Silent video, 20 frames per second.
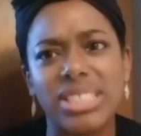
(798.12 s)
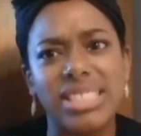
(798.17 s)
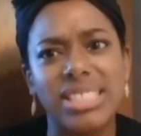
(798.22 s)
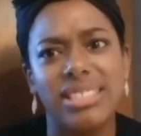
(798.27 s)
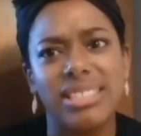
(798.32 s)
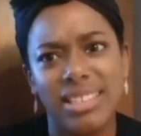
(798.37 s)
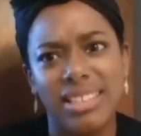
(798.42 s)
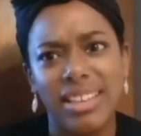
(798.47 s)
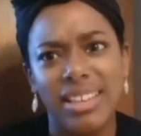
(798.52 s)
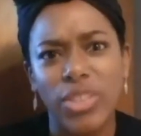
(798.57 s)

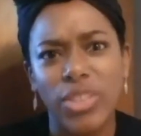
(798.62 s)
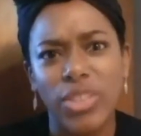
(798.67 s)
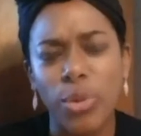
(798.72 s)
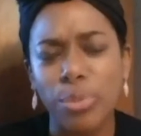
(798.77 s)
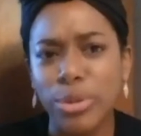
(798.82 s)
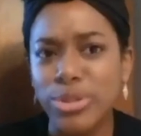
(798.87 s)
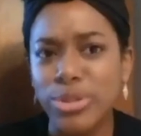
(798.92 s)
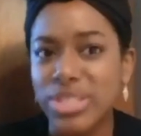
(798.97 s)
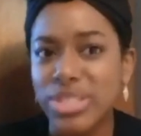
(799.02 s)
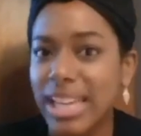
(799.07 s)

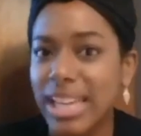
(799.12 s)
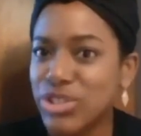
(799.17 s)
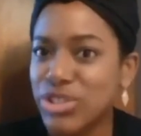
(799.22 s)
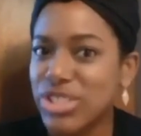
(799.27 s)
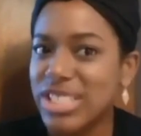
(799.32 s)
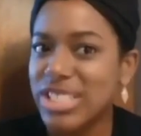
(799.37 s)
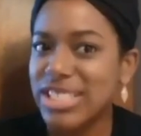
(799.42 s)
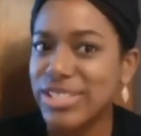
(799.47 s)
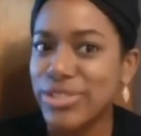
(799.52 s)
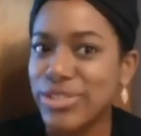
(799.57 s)
percentages still
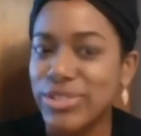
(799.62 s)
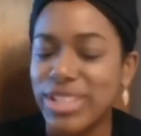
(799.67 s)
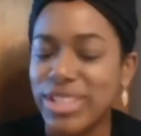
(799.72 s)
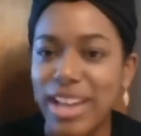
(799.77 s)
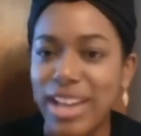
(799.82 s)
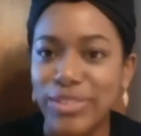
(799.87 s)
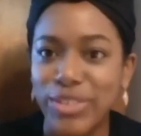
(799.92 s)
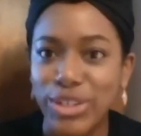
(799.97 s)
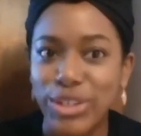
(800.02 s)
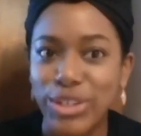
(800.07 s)
not
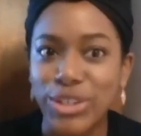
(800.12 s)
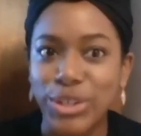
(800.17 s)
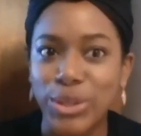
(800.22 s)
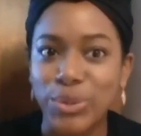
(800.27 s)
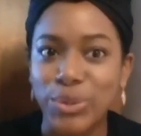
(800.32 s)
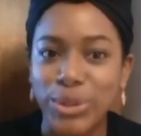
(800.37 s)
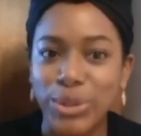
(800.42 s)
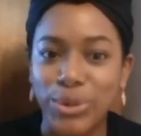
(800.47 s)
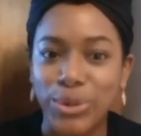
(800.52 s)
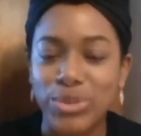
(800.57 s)
good when you're
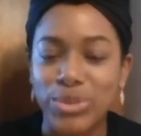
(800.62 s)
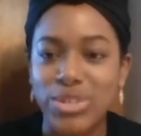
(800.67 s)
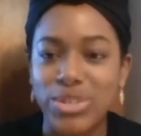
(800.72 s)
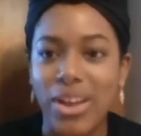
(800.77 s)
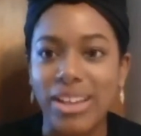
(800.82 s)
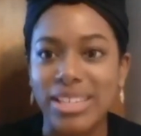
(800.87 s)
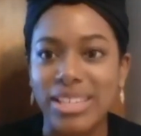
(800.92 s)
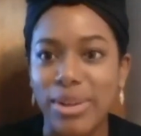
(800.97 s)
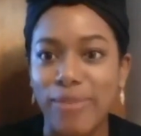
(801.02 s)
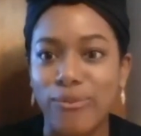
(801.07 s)
talking
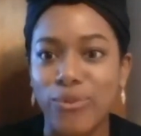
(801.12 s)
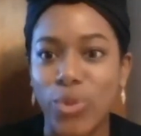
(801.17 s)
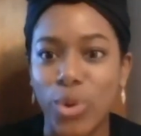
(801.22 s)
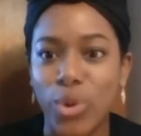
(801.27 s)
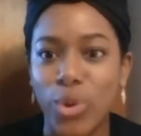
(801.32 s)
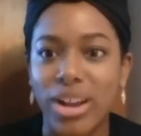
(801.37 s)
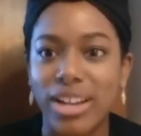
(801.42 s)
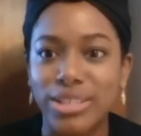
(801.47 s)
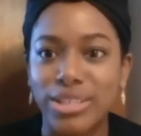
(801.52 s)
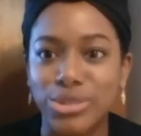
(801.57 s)
about
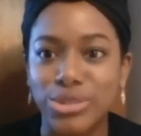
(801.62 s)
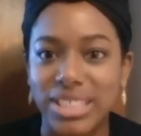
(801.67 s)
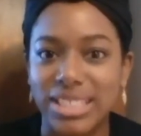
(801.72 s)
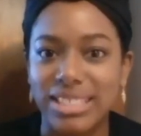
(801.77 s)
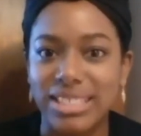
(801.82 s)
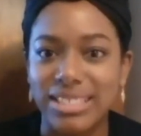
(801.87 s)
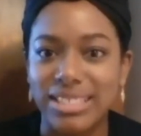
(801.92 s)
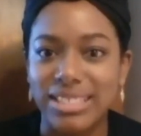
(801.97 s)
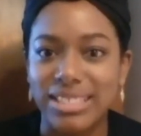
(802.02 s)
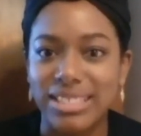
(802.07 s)

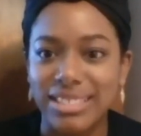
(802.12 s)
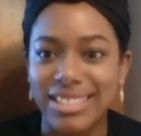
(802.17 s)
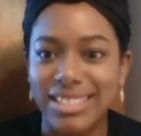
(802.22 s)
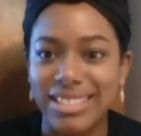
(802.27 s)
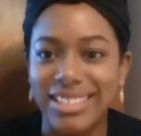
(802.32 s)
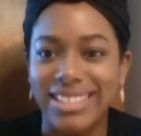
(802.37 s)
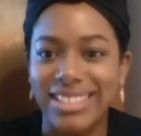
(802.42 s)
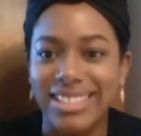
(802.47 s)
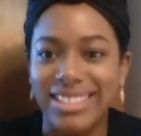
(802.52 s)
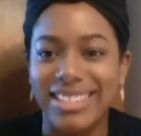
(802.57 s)
400
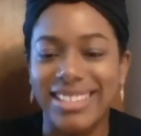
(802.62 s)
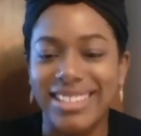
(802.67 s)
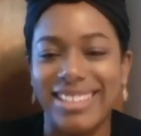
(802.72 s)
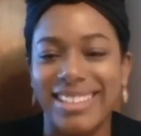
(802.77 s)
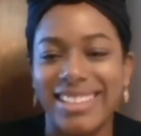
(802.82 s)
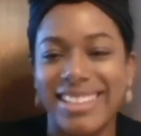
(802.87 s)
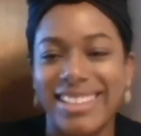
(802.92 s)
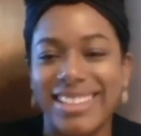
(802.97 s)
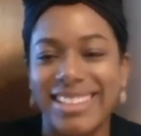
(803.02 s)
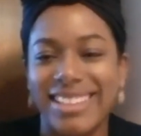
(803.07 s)

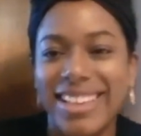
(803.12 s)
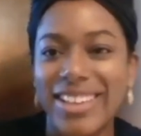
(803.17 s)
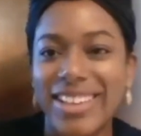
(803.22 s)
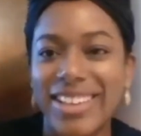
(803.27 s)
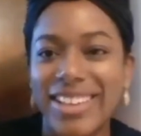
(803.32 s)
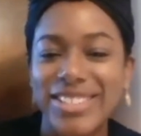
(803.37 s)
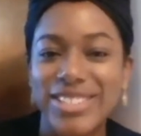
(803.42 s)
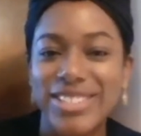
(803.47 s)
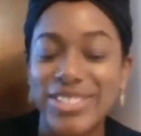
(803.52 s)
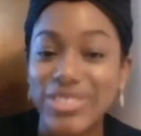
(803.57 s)

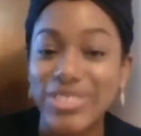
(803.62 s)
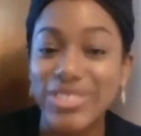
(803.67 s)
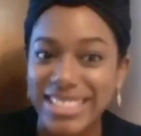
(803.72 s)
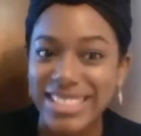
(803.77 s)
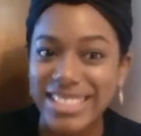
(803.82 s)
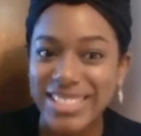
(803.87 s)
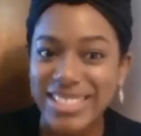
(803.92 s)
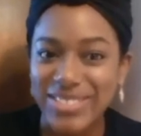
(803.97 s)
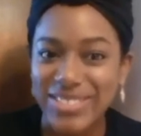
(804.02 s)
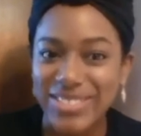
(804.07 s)

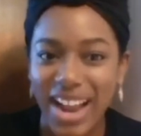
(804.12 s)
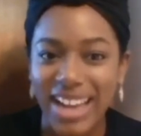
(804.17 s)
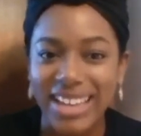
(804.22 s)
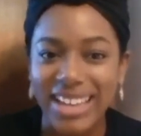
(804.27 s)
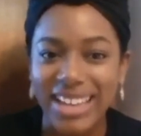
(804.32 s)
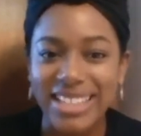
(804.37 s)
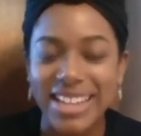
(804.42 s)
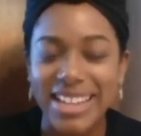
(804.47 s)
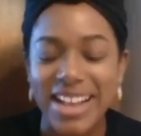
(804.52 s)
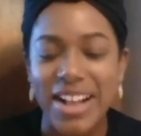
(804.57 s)
students,
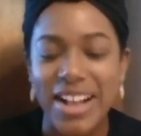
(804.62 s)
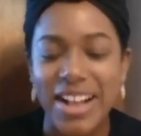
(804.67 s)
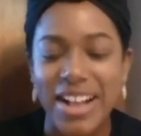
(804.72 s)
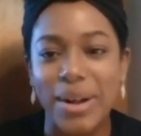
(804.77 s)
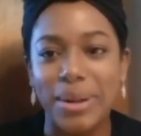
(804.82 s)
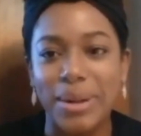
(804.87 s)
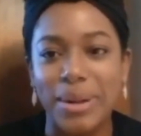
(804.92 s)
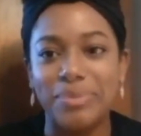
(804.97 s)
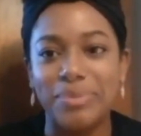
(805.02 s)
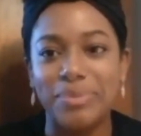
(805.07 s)
right?
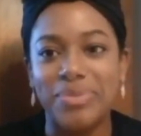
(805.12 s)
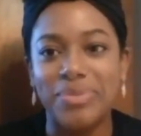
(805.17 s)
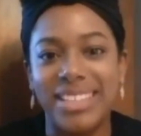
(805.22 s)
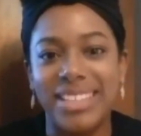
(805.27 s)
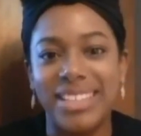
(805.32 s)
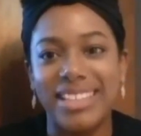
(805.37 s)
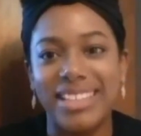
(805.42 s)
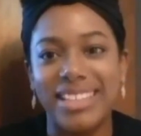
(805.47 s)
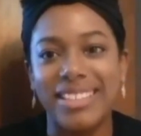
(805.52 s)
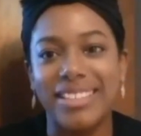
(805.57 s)

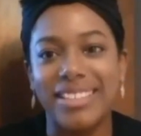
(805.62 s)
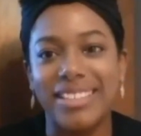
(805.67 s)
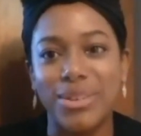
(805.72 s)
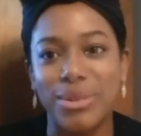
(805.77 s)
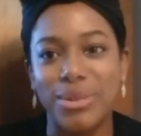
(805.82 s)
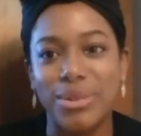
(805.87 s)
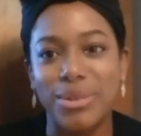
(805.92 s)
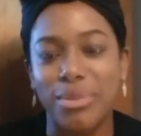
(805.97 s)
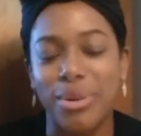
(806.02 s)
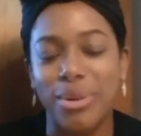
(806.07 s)
In the
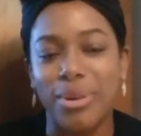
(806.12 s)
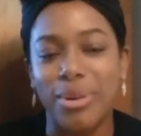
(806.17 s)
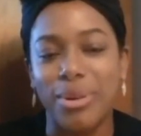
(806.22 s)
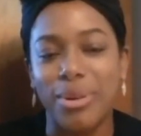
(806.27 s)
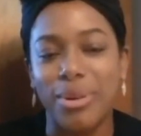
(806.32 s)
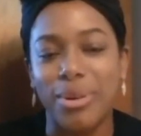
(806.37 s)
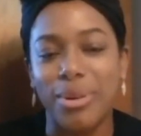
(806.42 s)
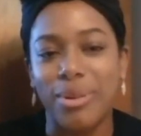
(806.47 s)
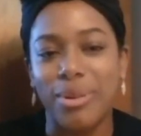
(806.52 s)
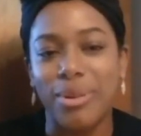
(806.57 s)
theater
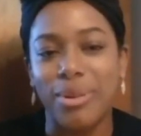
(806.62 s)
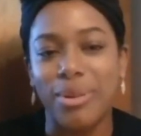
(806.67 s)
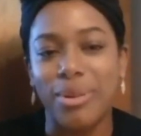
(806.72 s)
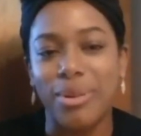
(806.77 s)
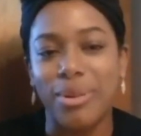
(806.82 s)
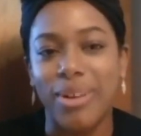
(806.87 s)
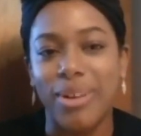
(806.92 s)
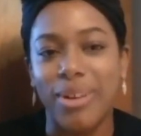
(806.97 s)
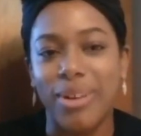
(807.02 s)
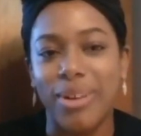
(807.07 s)
program.
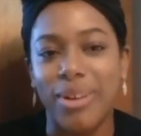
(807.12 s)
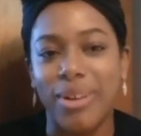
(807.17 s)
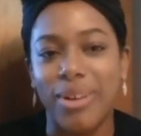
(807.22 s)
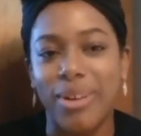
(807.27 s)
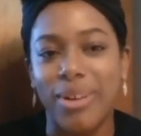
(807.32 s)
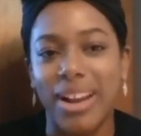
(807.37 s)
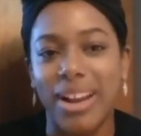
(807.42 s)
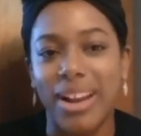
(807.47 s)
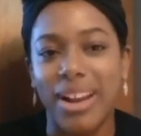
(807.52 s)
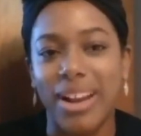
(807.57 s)

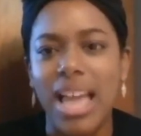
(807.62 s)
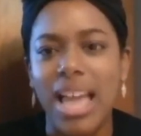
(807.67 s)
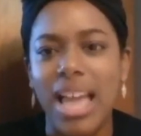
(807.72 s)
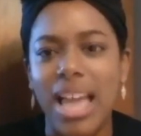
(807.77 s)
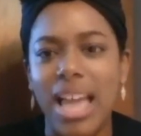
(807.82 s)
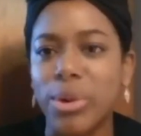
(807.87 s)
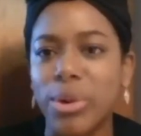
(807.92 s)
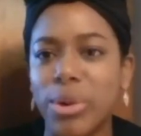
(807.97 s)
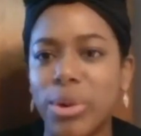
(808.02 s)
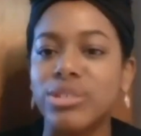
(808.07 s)
And not all
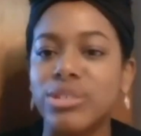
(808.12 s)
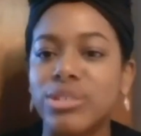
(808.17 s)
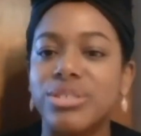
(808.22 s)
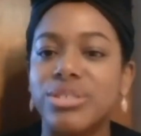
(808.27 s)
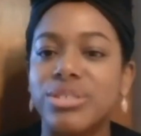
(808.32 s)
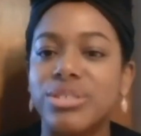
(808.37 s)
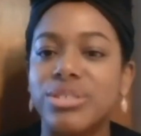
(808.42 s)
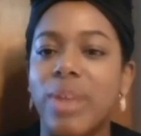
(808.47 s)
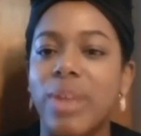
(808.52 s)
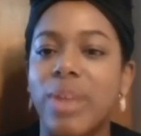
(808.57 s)
of them are
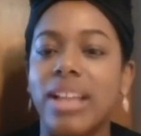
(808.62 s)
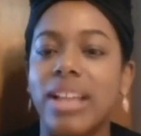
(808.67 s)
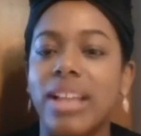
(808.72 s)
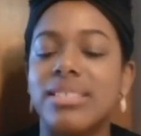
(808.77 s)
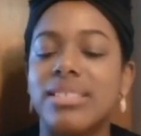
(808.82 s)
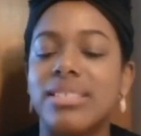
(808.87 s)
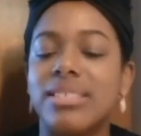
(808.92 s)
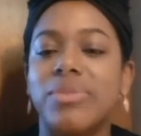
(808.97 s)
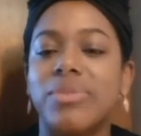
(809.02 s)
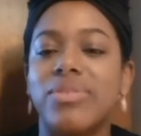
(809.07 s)
actors,
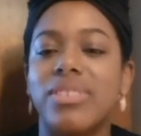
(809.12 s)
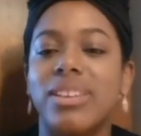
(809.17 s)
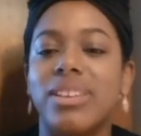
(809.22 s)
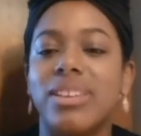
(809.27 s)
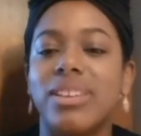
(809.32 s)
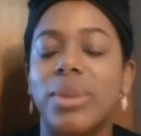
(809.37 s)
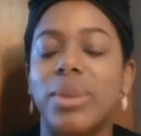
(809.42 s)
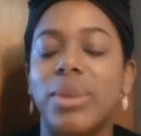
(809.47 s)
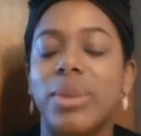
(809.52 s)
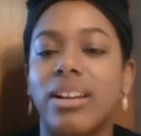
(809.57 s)
right? Some of
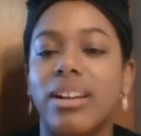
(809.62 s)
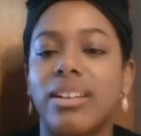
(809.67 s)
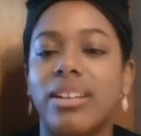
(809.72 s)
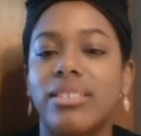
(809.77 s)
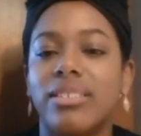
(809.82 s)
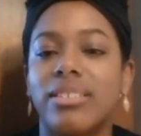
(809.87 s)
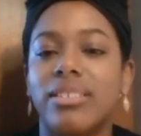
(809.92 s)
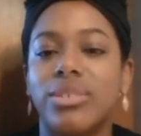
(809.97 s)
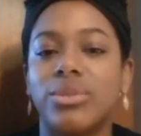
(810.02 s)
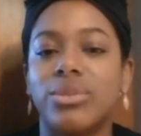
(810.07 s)
them
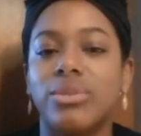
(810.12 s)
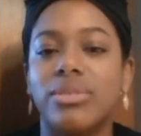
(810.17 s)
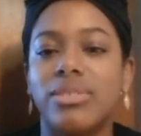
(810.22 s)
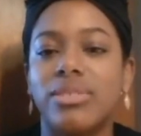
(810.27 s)
are, you